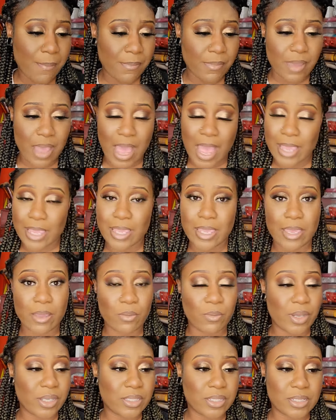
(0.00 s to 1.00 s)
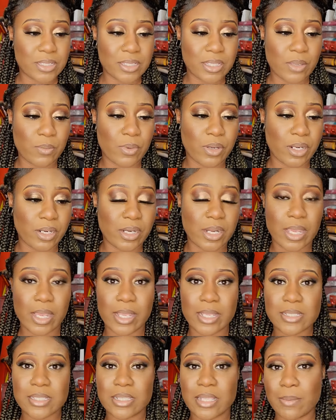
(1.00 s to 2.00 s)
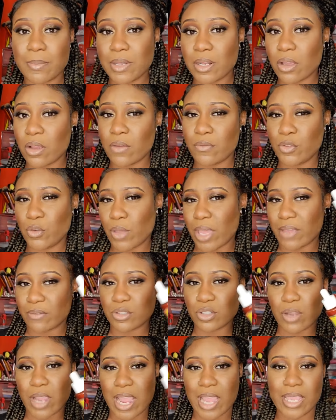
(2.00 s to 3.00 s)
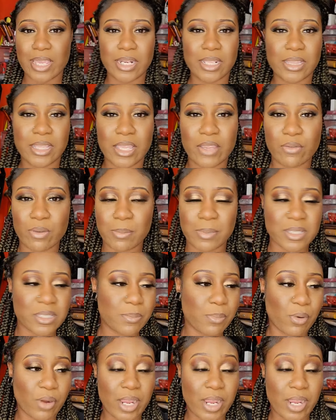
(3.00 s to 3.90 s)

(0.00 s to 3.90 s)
I'm, I can't wait to see what it does. Let me know if you have tried anything from this